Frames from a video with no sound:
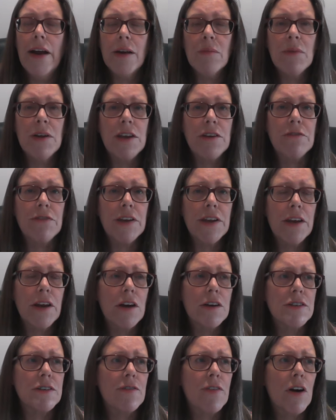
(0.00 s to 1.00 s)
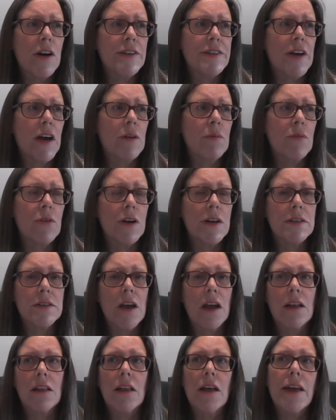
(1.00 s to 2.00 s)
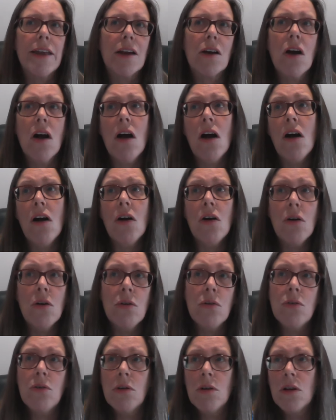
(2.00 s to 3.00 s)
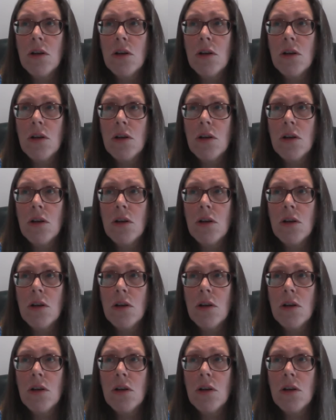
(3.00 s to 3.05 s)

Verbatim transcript: how many videos have I done where I say, let it go,